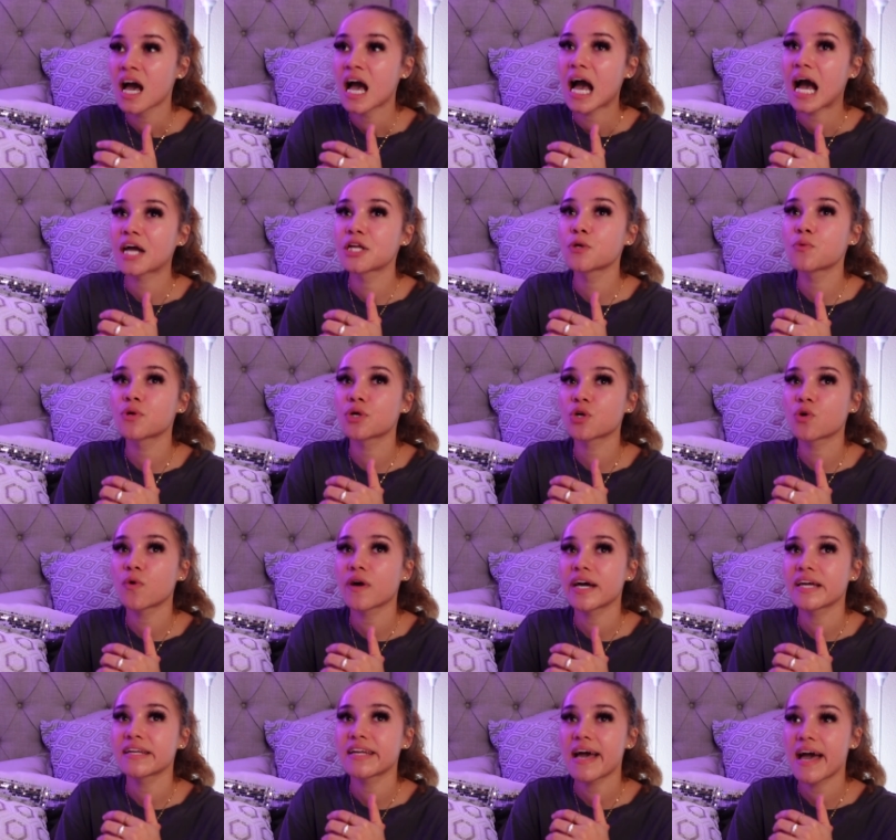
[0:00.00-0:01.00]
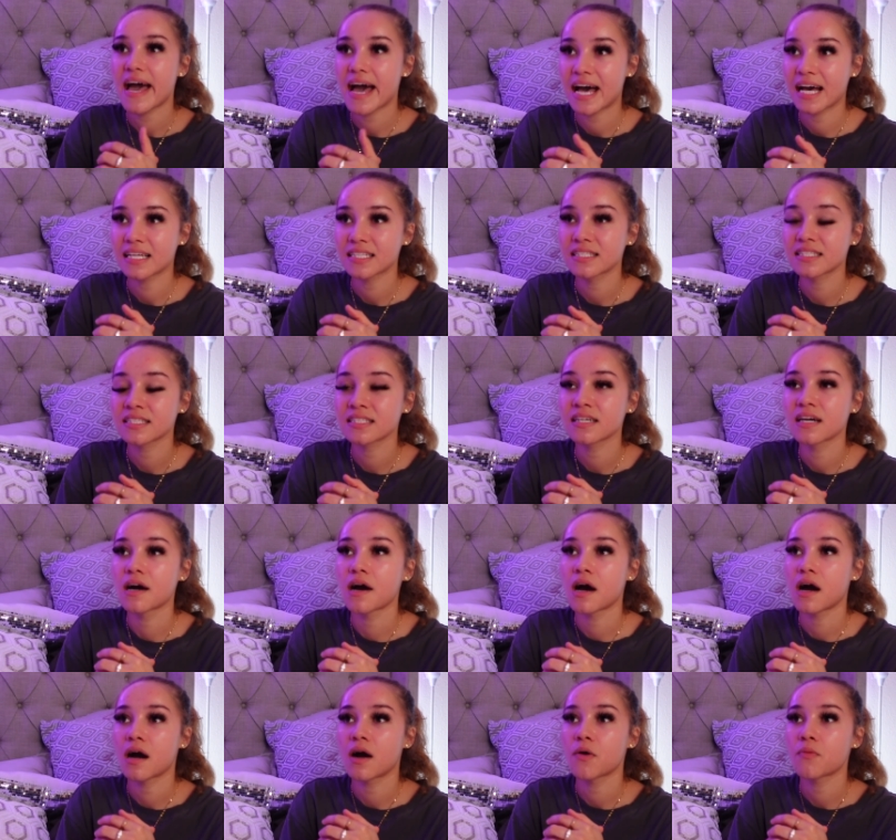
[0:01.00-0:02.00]
I do want to go ahead and ask
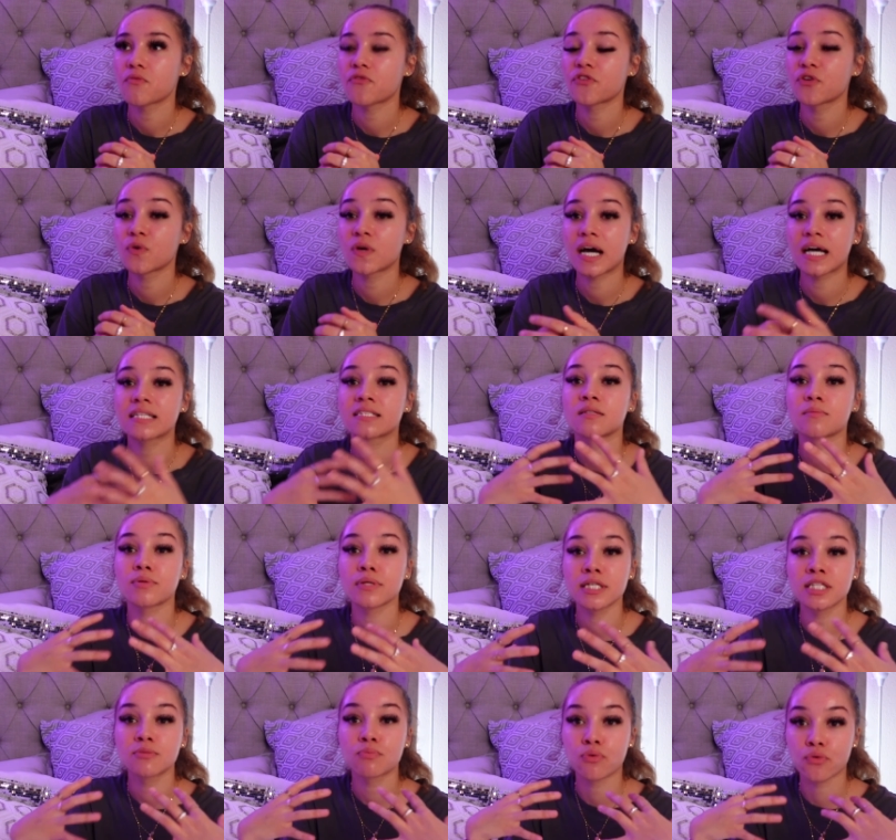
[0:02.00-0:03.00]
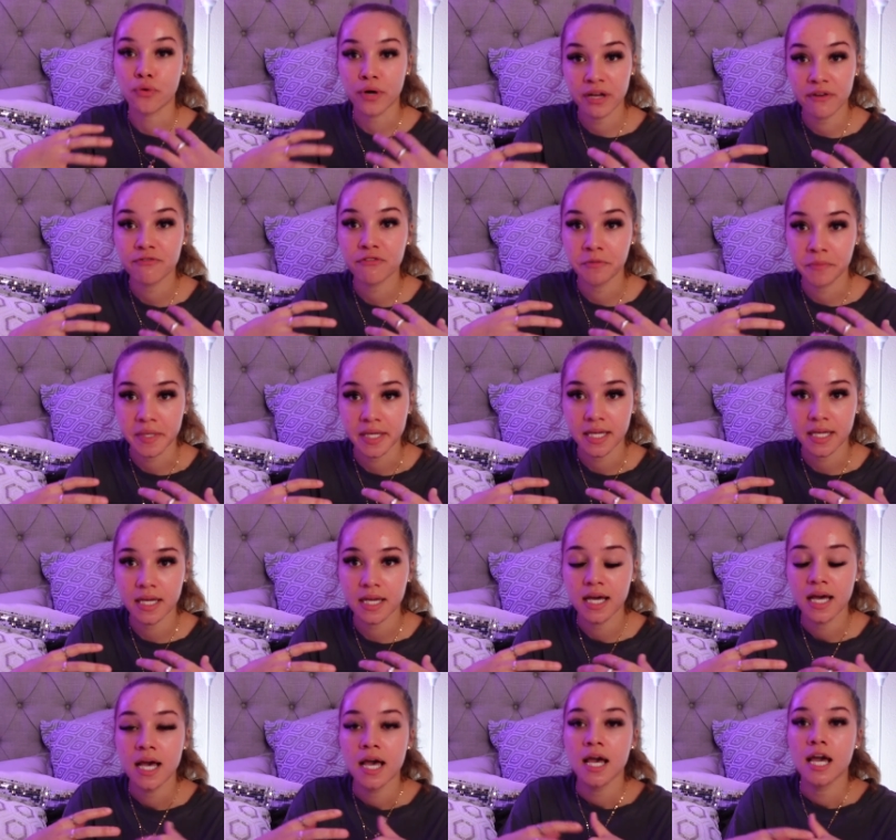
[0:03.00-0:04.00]
for you guys to please pray for
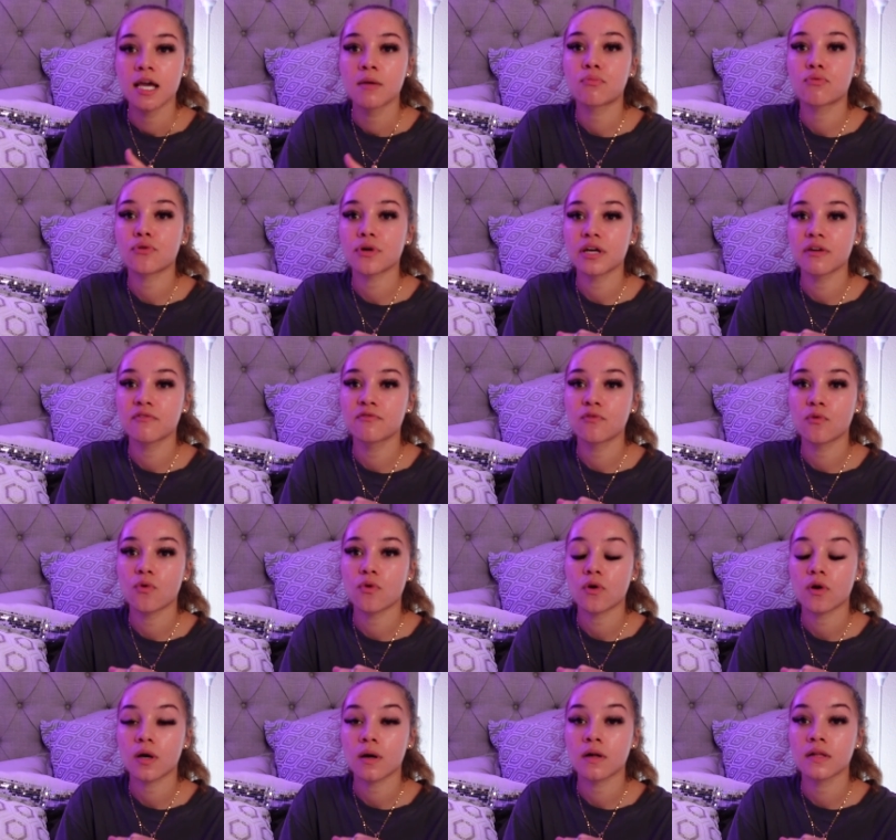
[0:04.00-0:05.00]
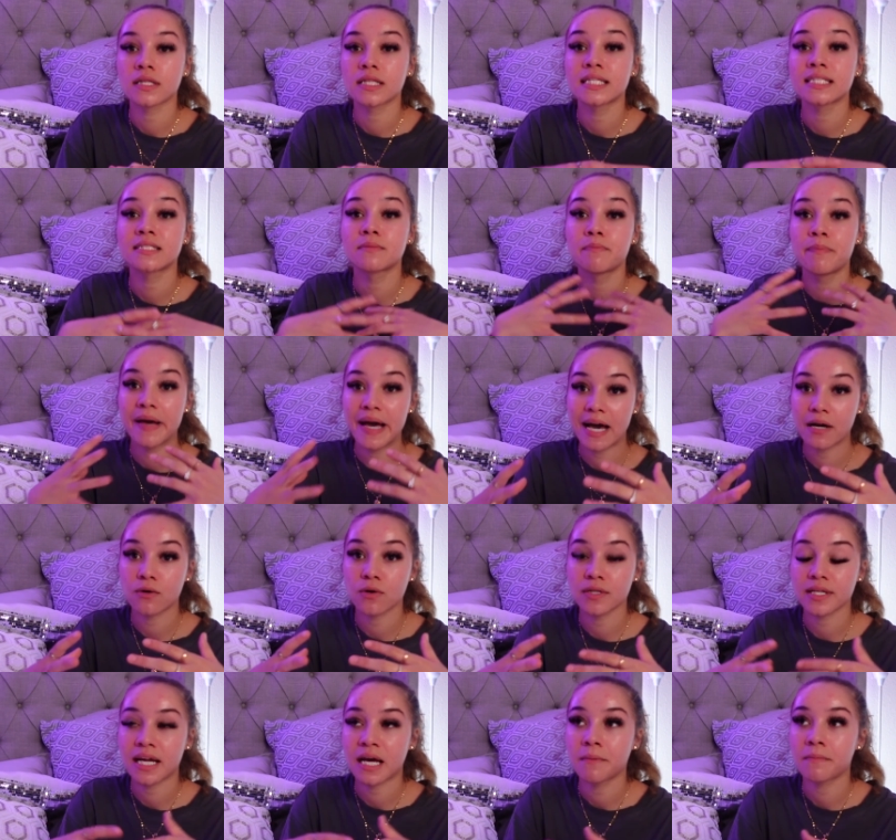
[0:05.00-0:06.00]
me and pray for this
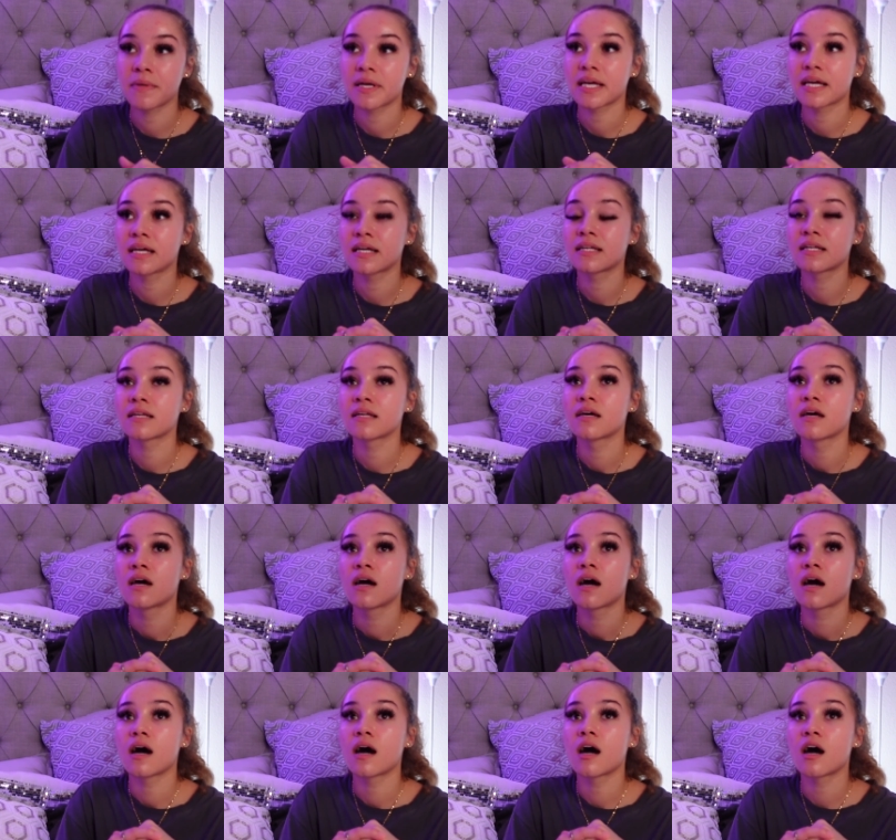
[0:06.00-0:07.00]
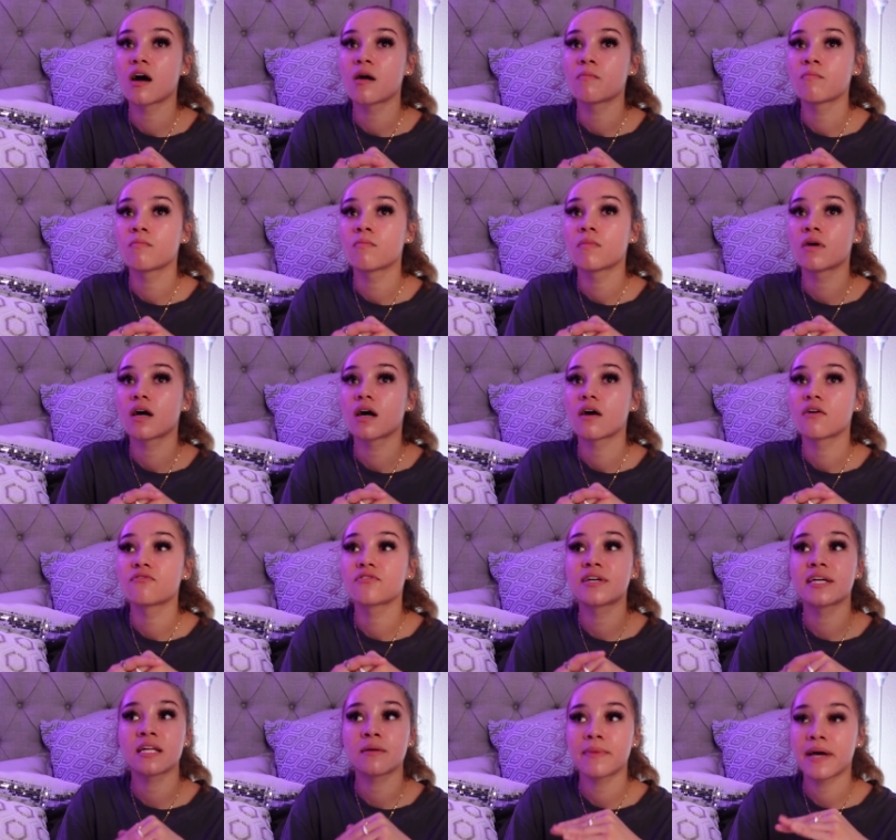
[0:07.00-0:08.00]
battle that I'm in
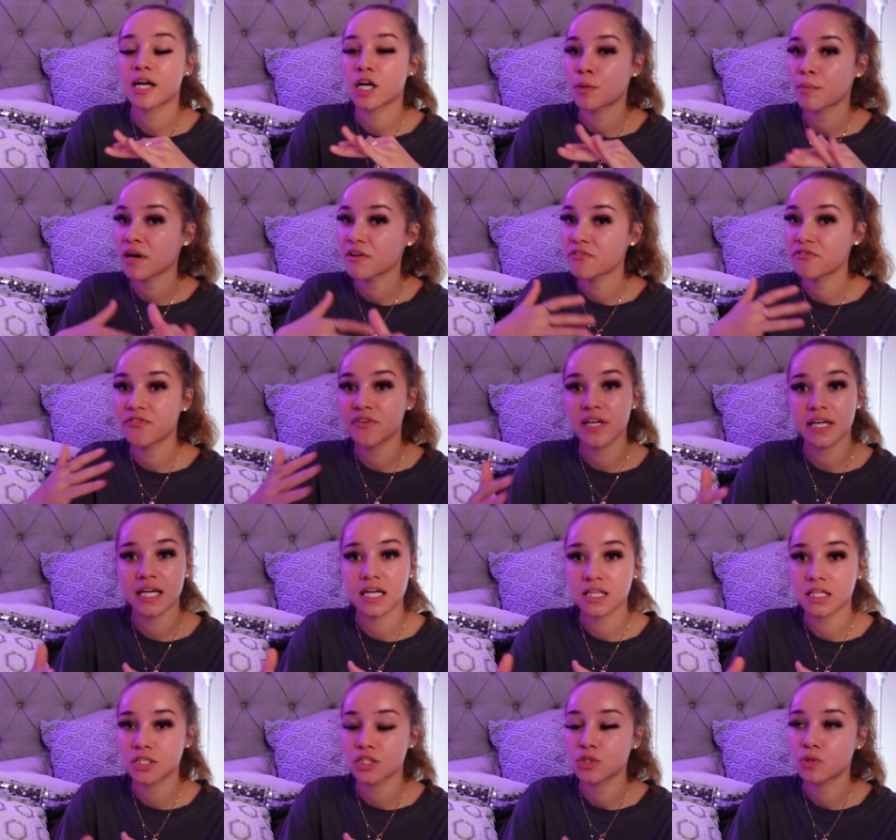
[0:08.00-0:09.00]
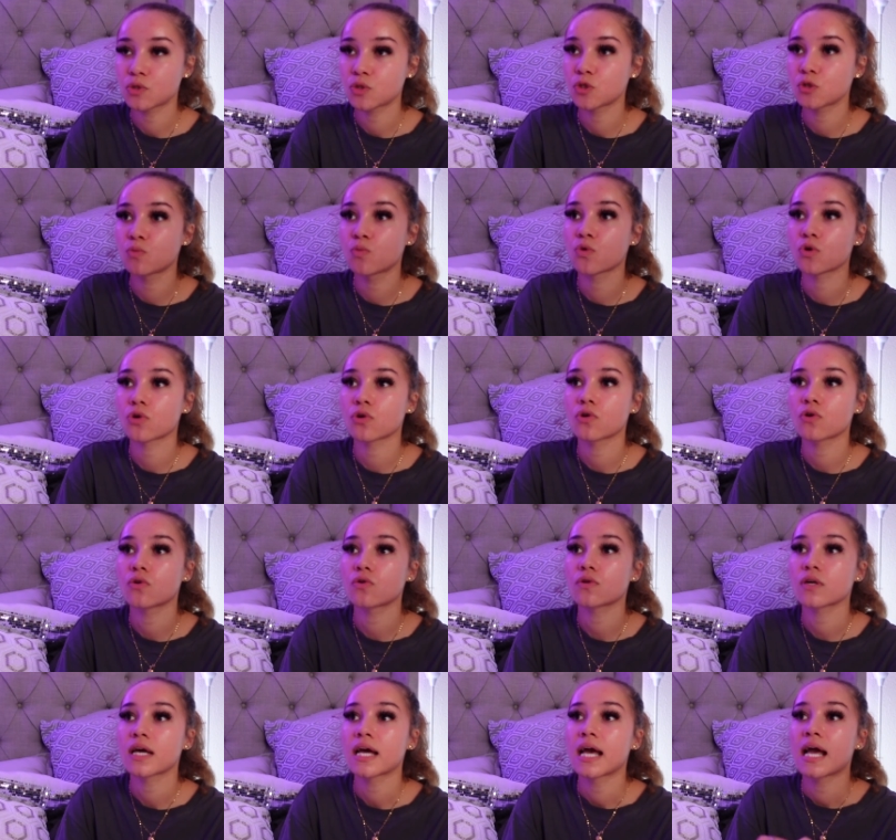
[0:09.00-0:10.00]
of getting back on my feet in this YouTube
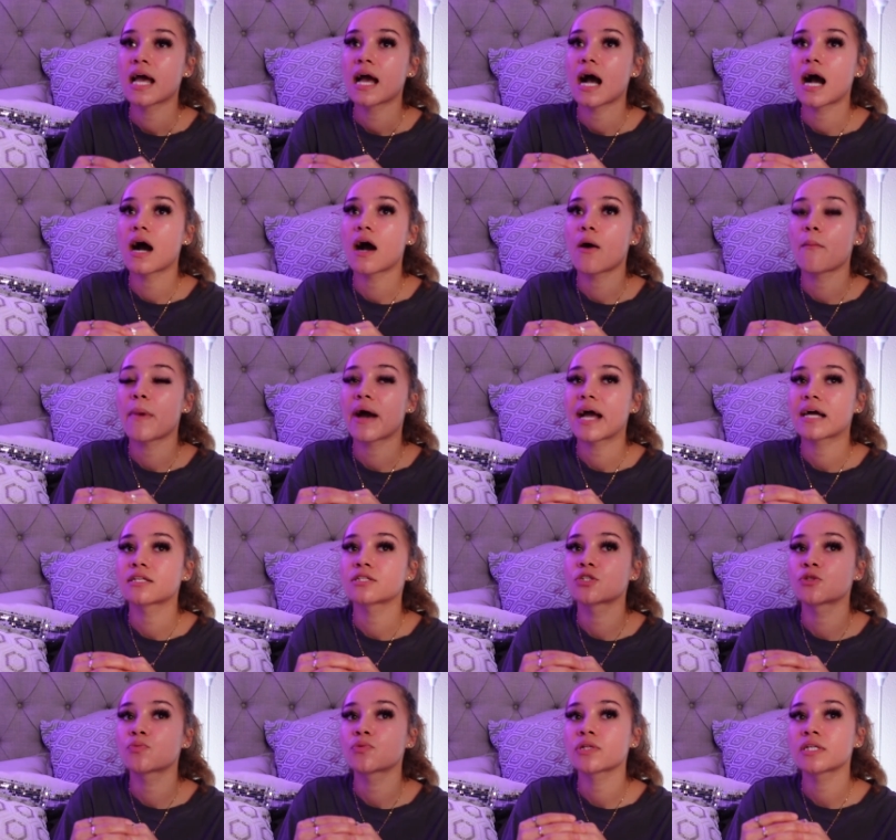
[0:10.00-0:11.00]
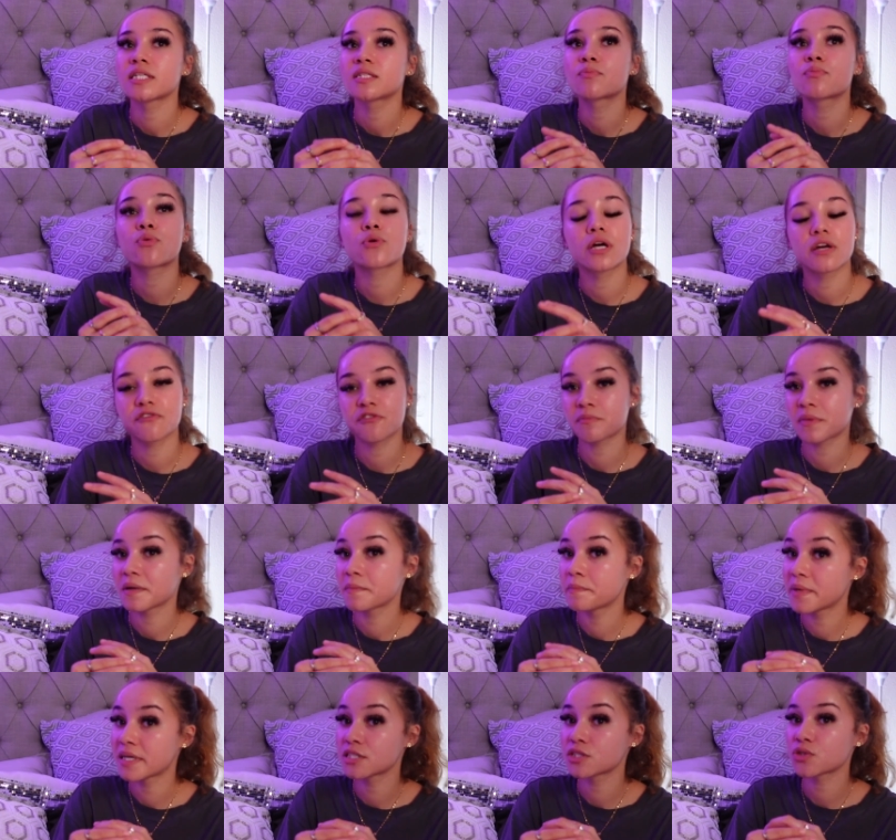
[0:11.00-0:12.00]
world. I ask that you please pray for my
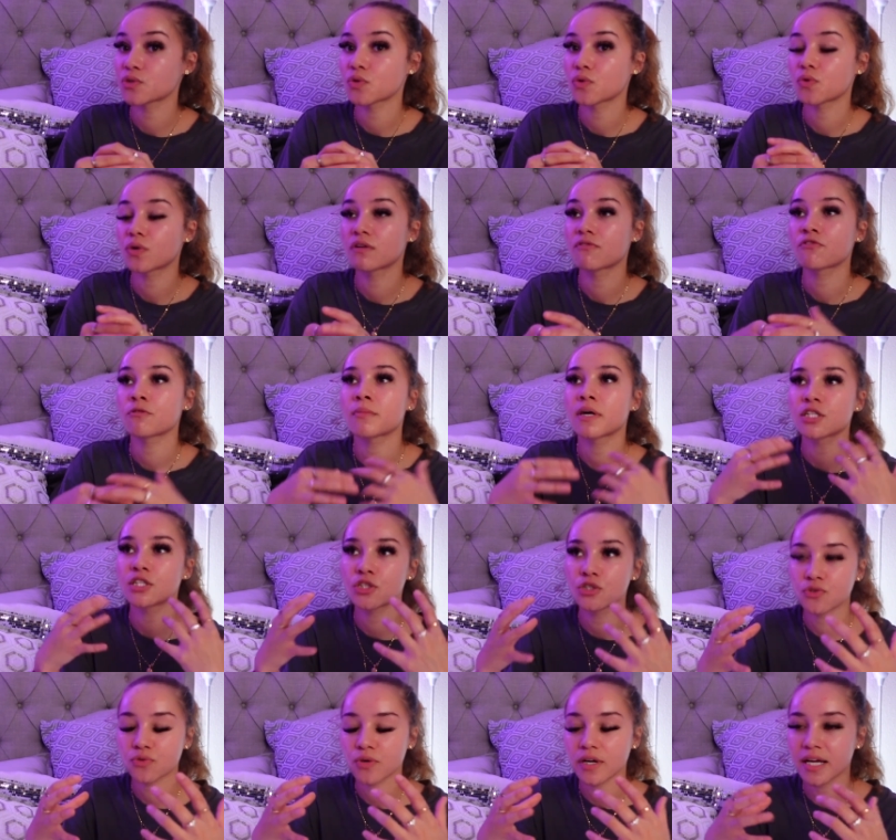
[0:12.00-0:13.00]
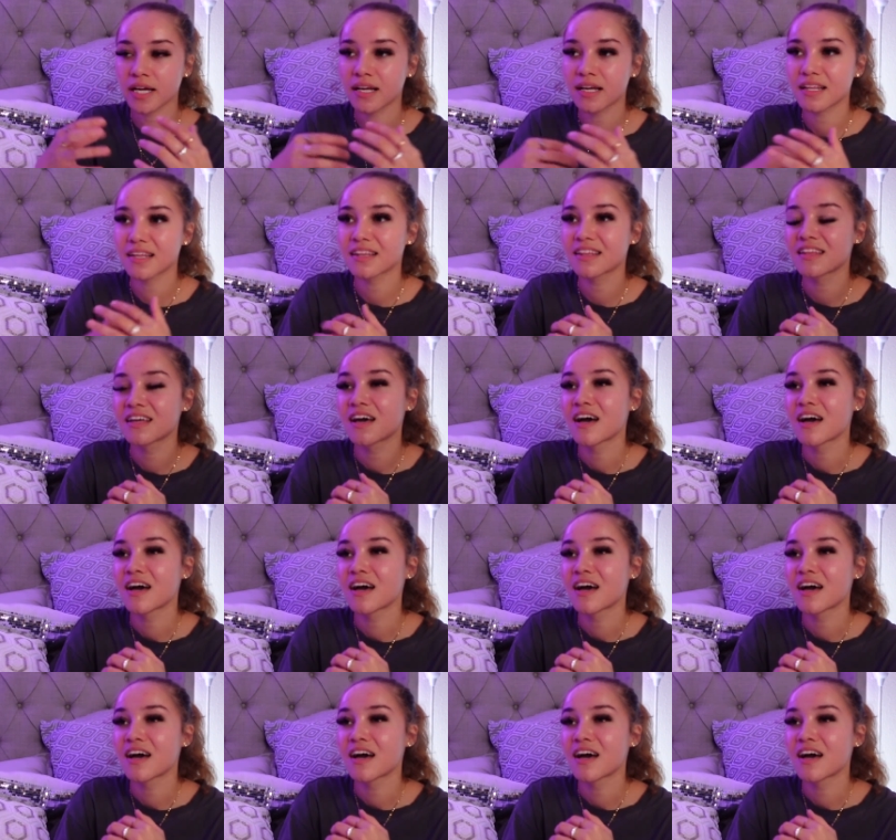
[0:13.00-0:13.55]
mental and for my strength,